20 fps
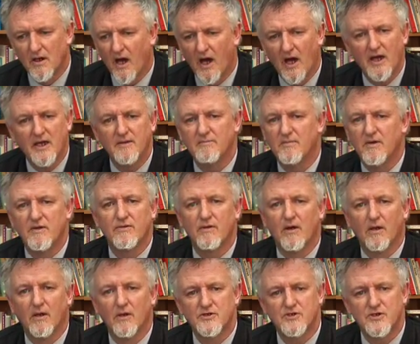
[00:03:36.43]
a
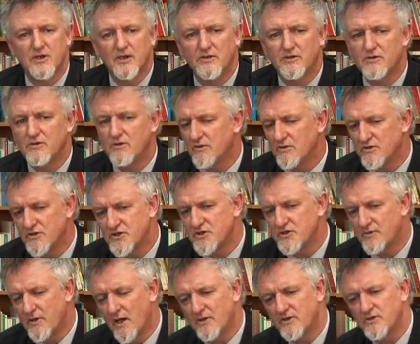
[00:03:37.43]
mythology, to
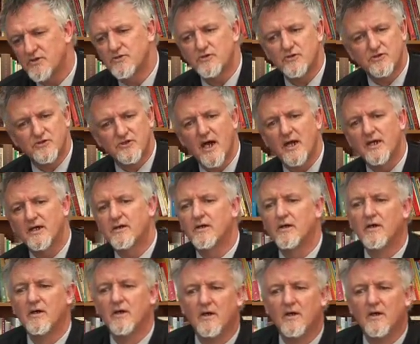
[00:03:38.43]
take